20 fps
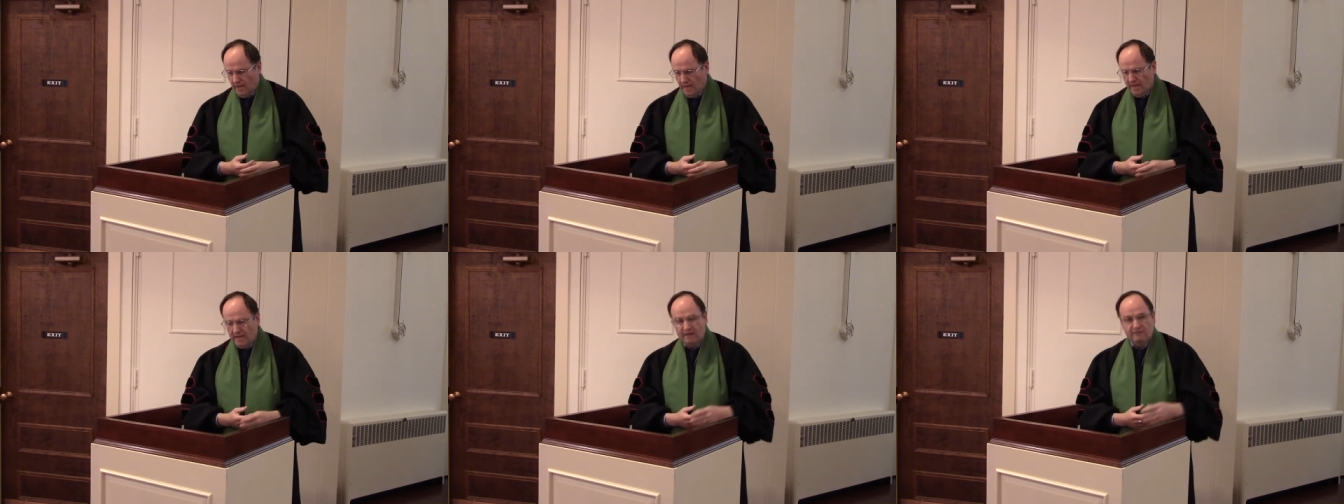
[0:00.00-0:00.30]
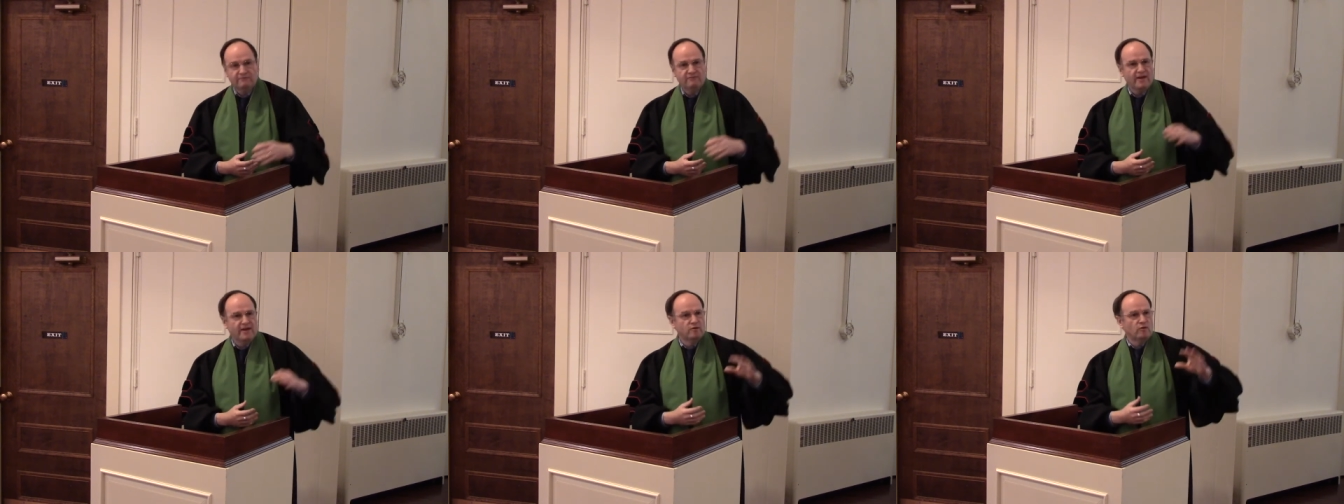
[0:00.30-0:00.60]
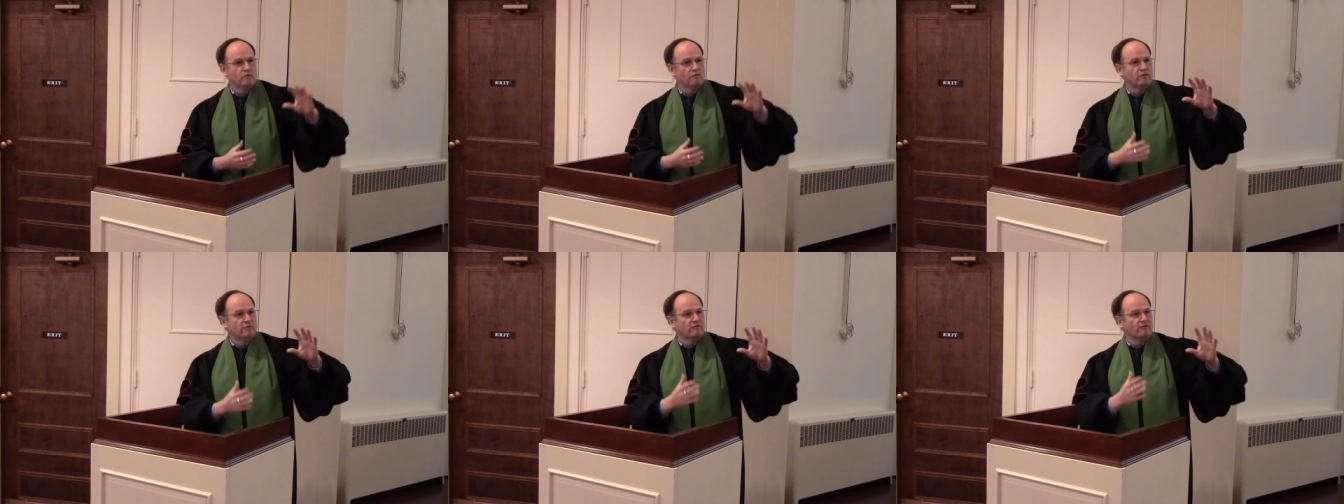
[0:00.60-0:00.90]
He fed
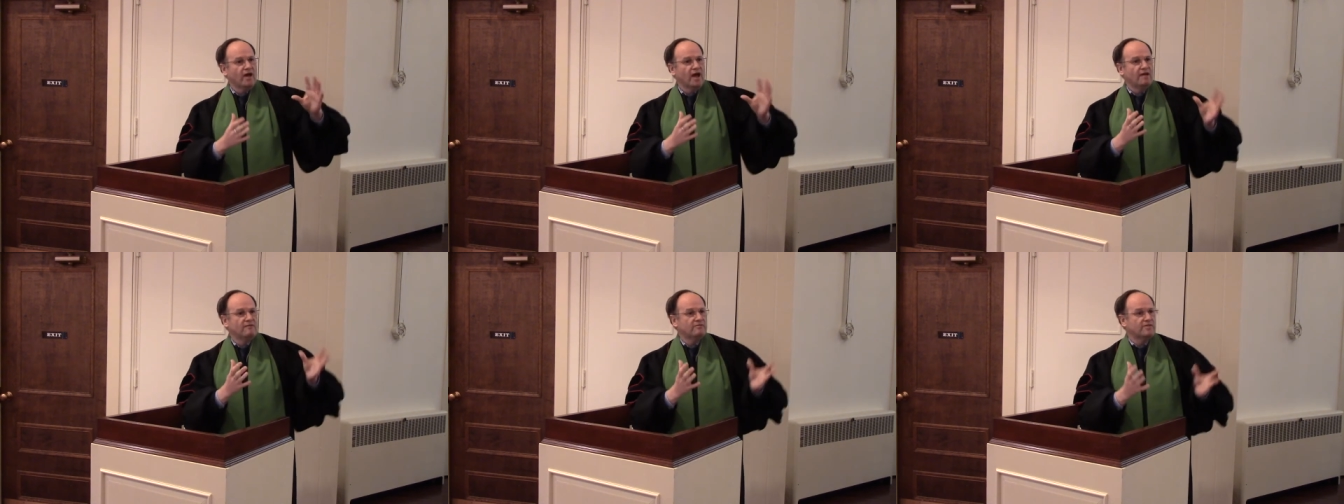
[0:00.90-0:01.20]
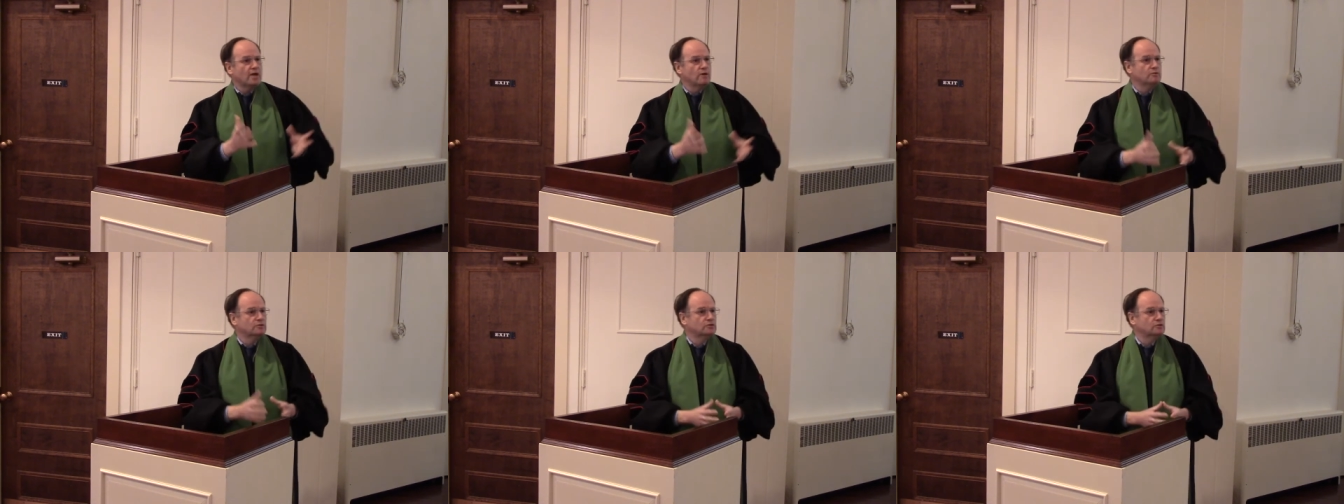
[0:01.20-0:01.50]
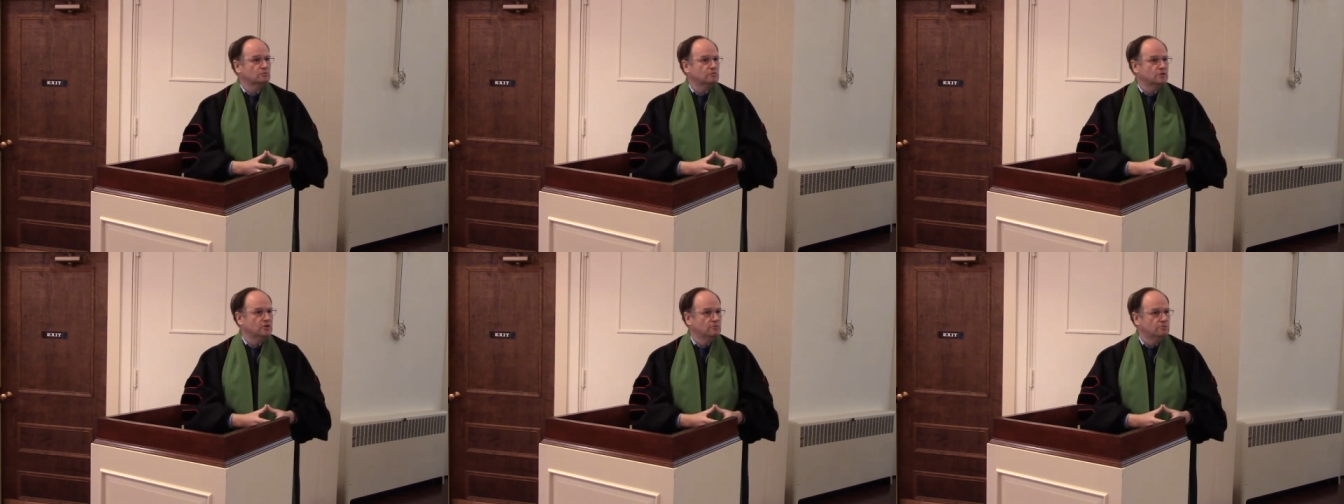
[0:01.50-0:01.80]
over
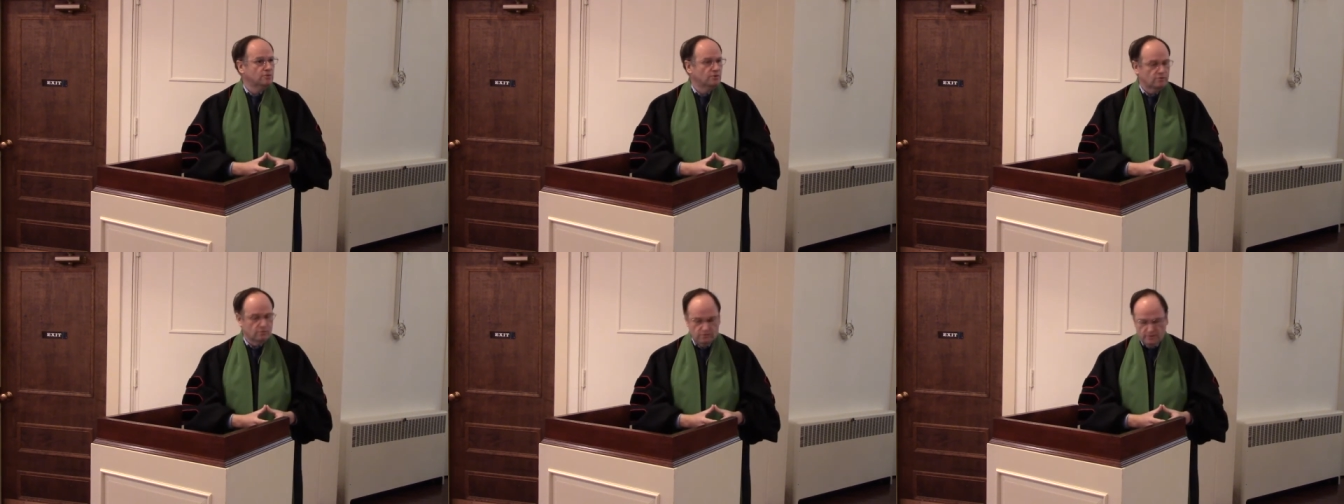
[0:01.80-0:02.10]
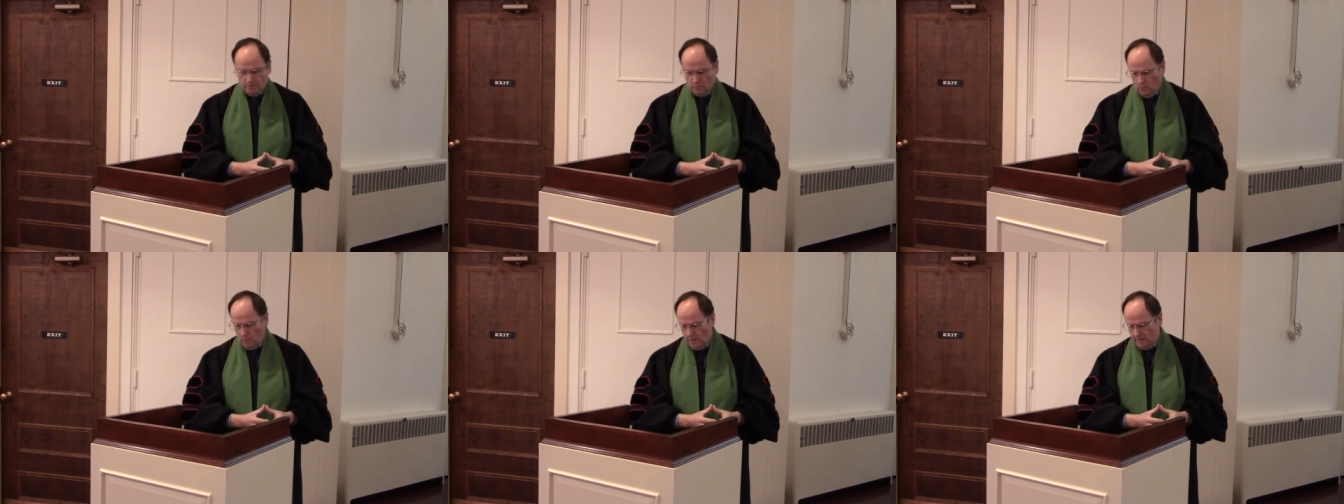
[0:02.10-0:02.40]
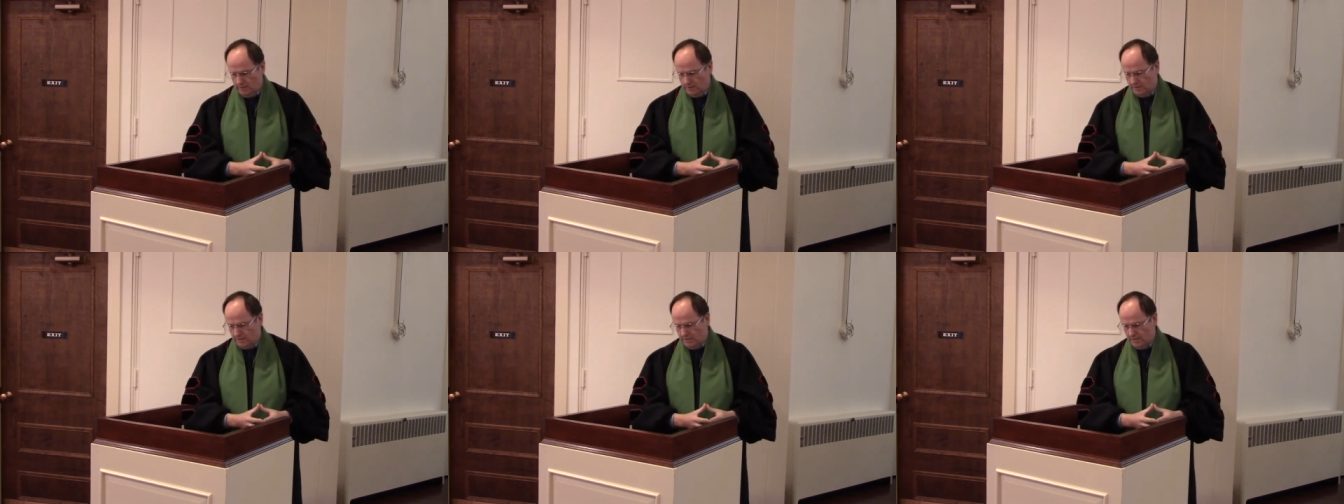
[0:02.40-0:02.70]
5,000 people in
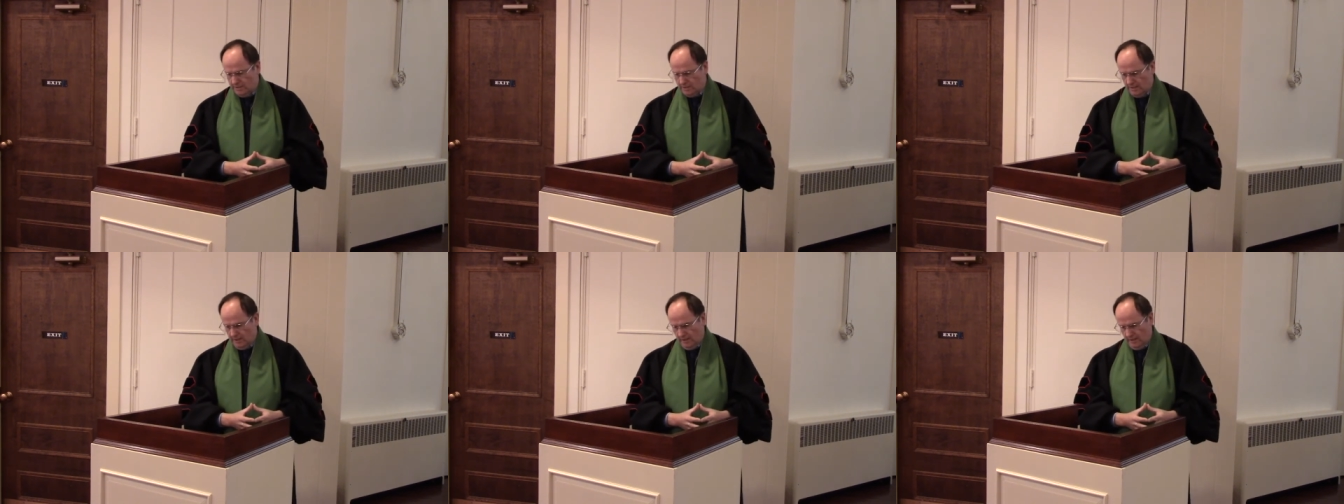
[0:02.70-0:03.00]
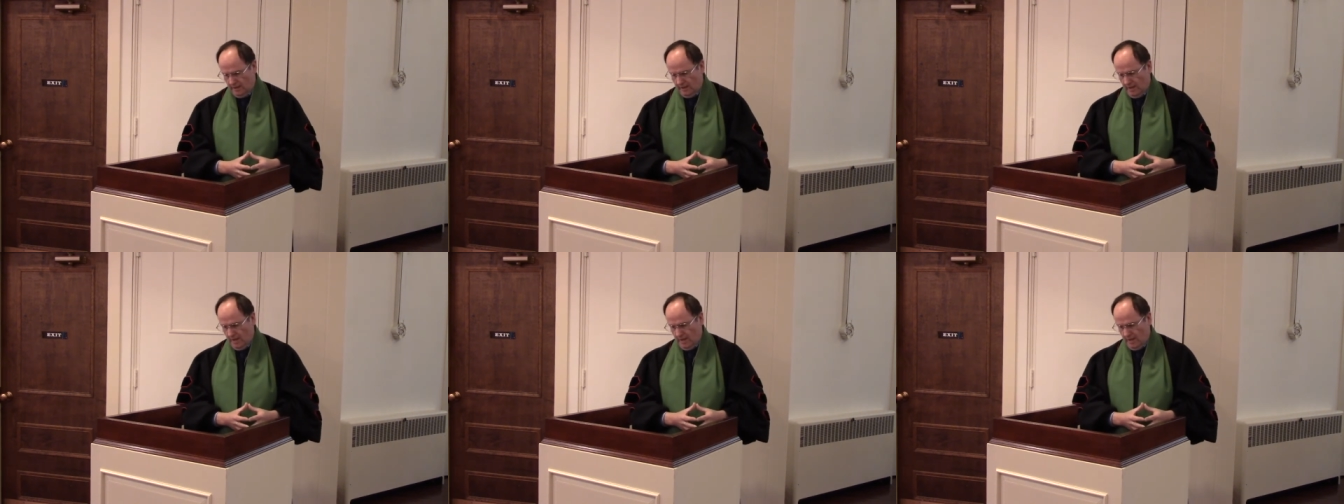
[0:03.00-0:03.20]
one sitting.